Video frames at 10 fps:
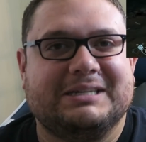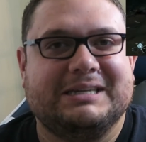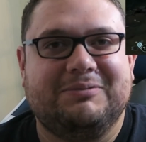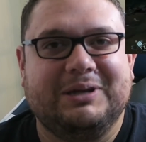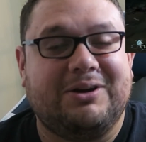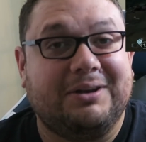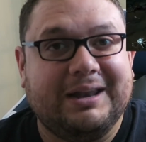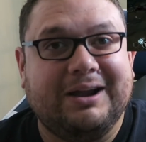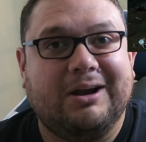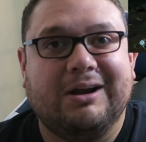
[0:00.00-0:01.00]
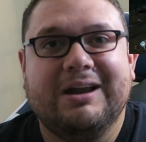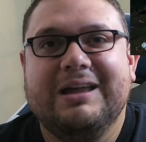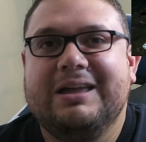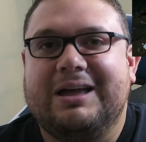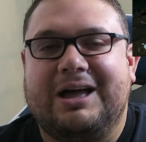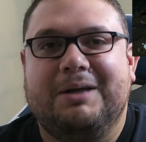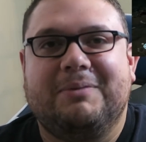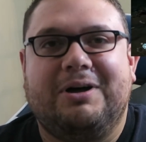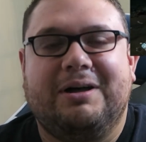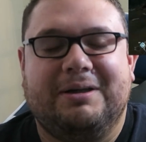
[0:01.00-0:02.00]
to see me on there,
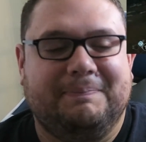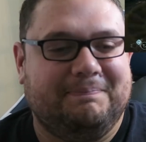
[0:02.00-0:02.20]
I'm on.